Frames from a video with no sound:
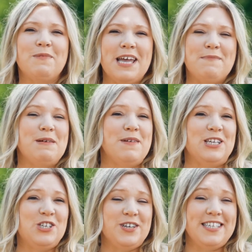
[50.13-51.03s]
Miami
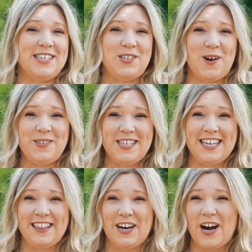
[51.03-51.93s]
Ministries is
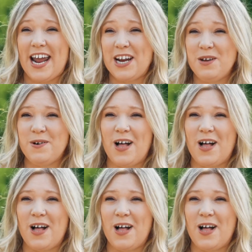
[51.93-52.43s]
hosting their annual